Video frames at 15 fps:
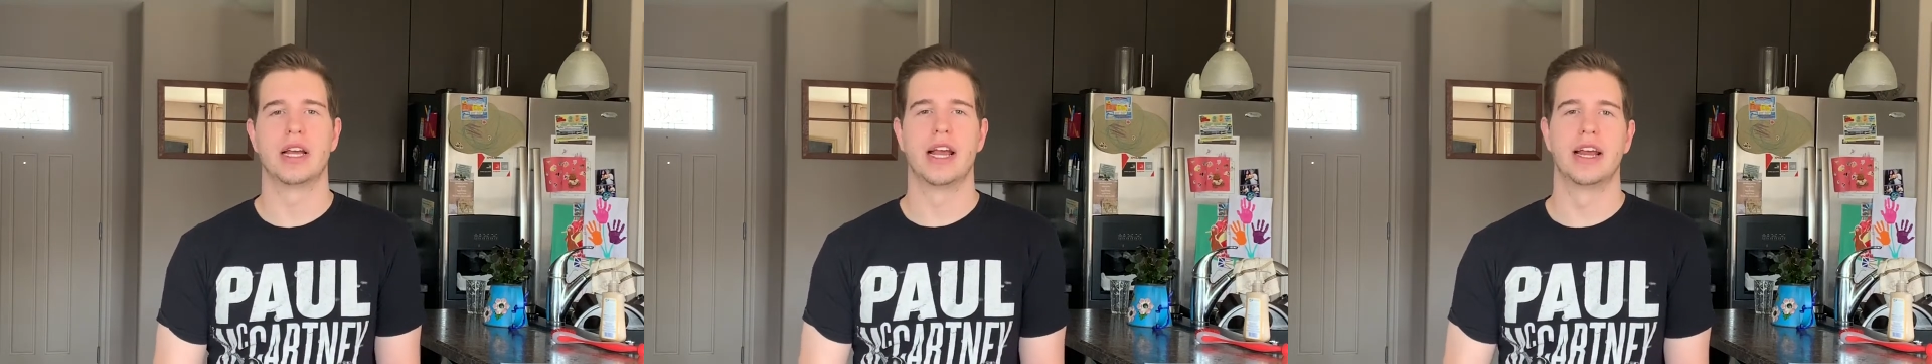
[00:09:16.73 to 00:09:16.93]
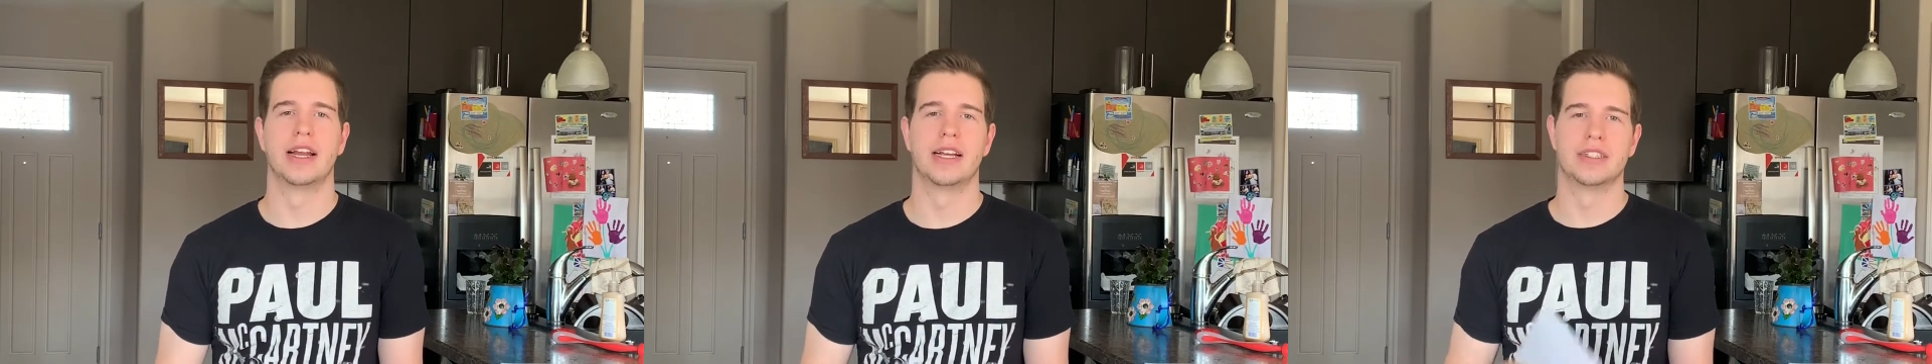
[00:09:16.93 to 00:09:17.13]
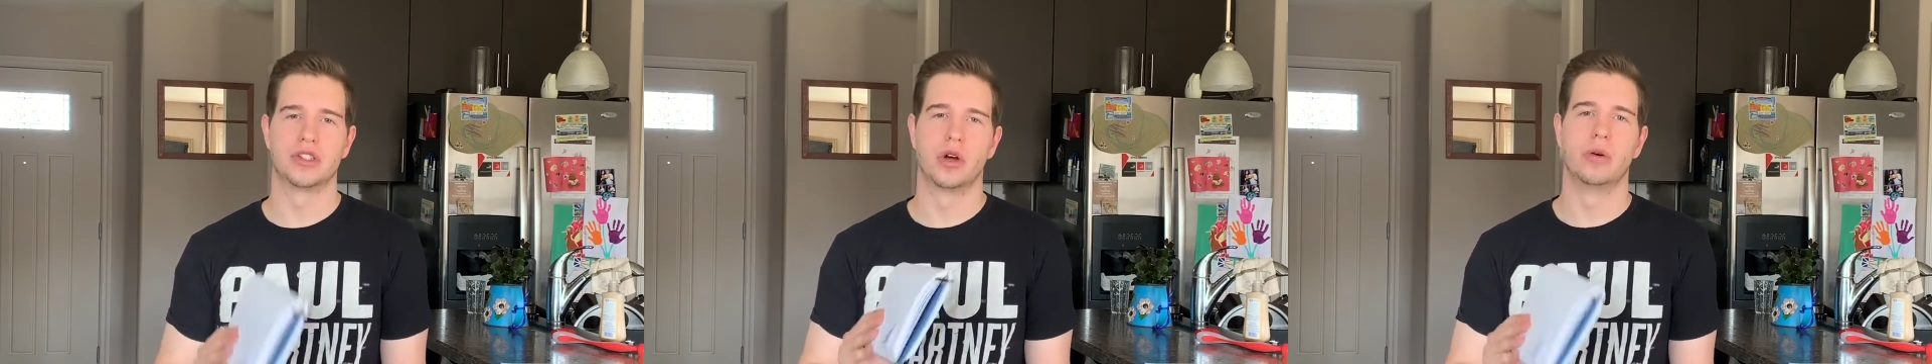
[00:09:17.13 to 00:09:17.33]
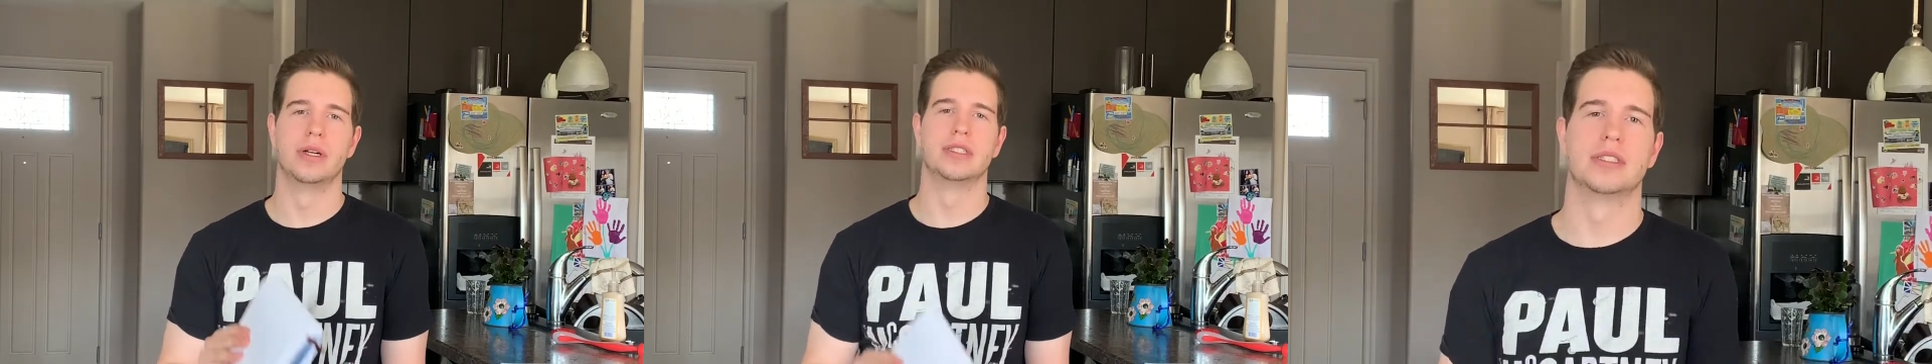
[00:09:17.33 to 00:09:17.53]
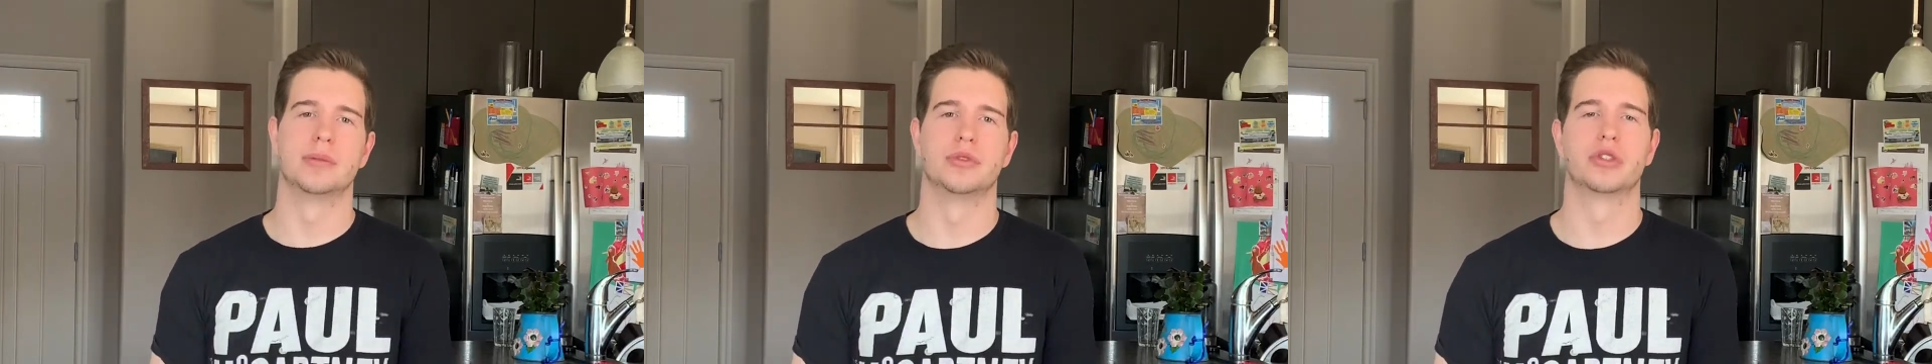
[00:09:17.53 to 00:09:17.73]
and as
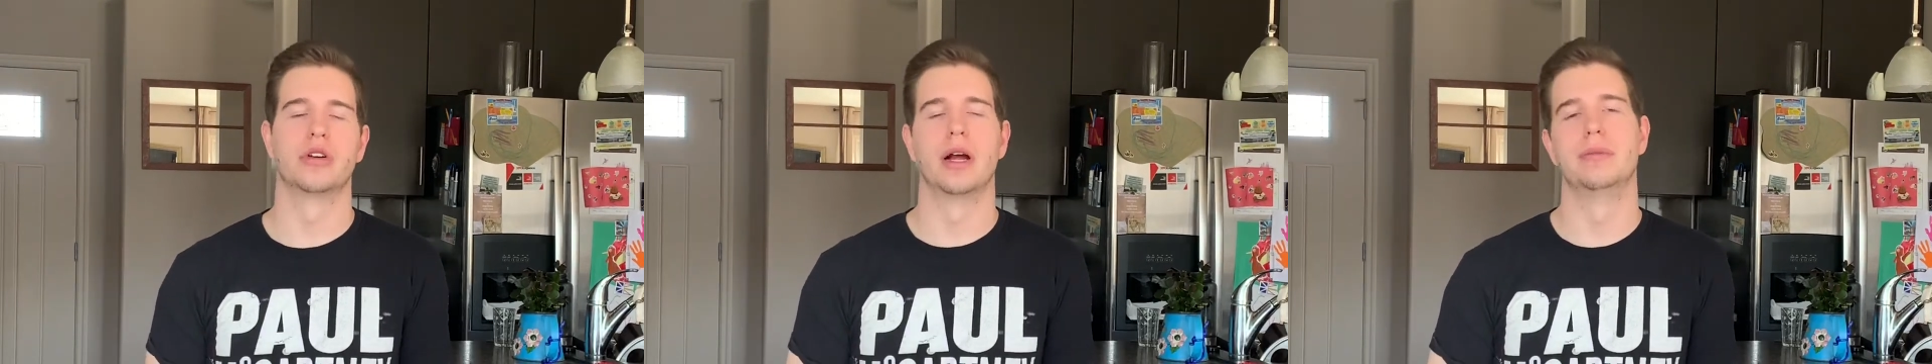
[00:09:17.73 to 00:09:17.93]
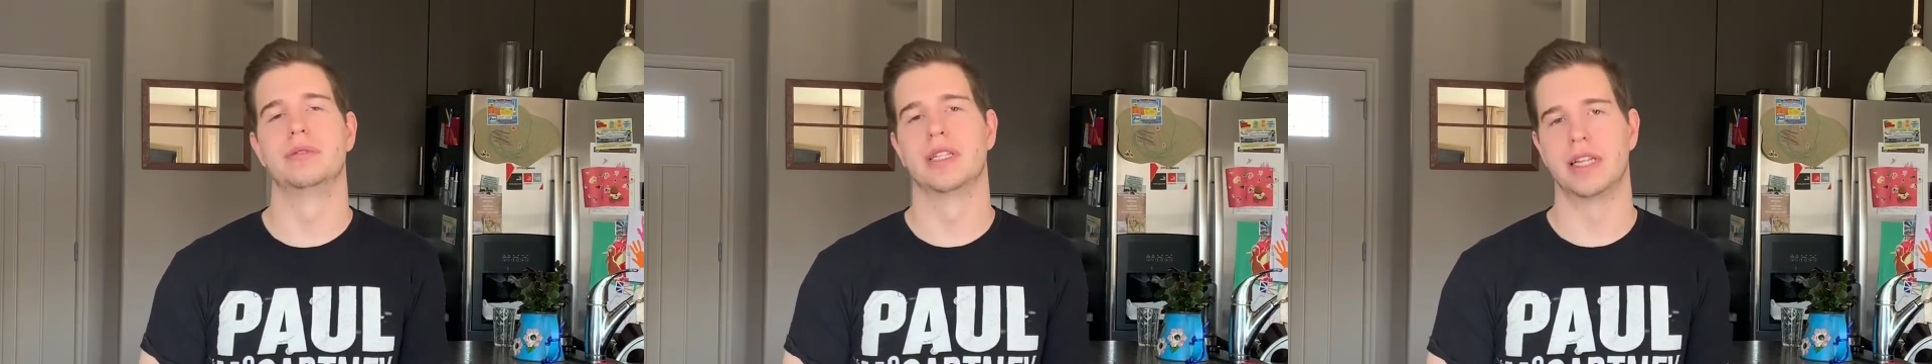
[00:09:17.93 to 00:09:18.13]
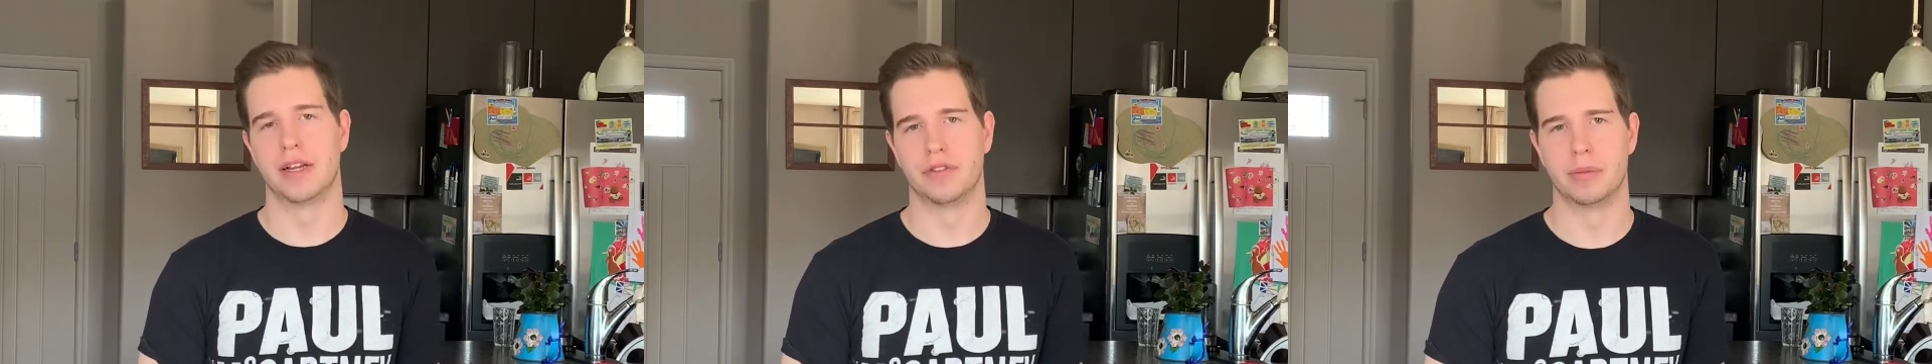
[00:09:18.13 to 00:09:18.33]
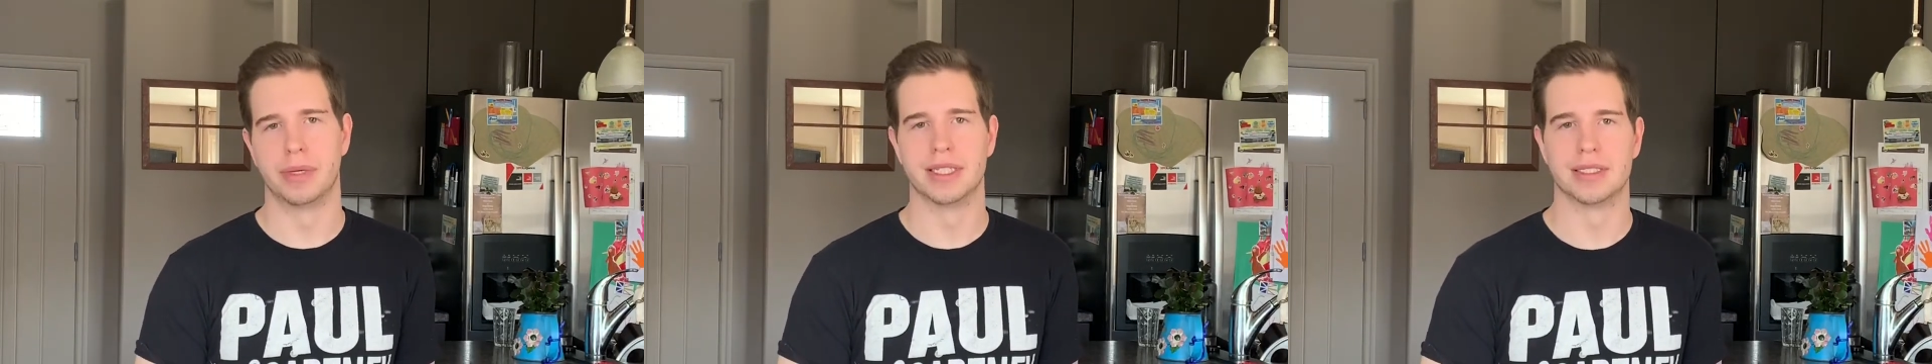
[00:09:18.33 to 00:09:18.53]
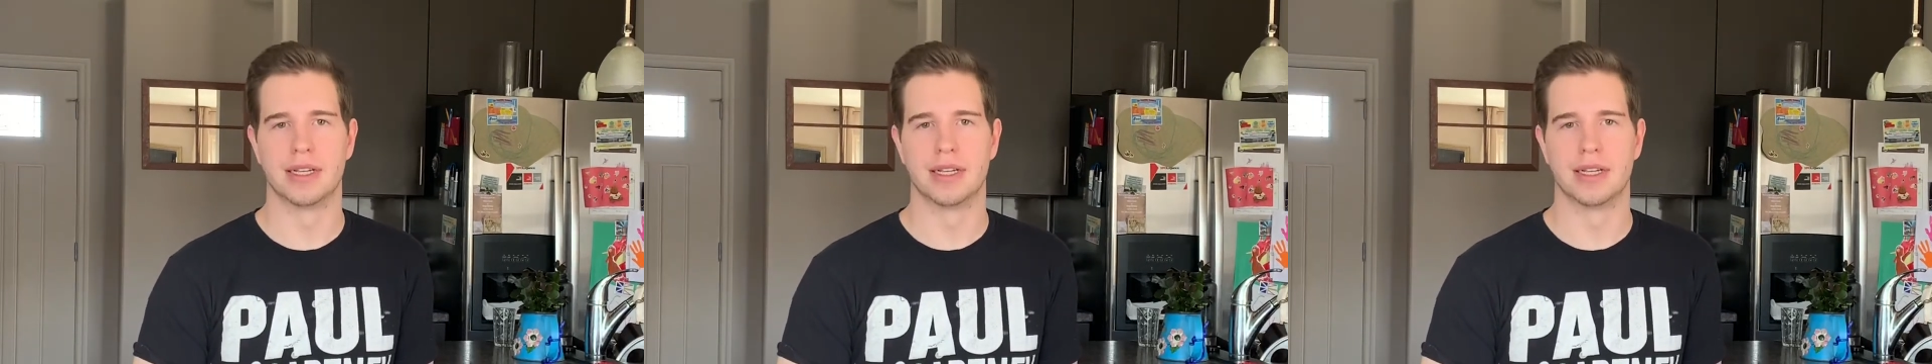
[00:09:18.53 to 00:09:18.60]
always, subscribe to never miss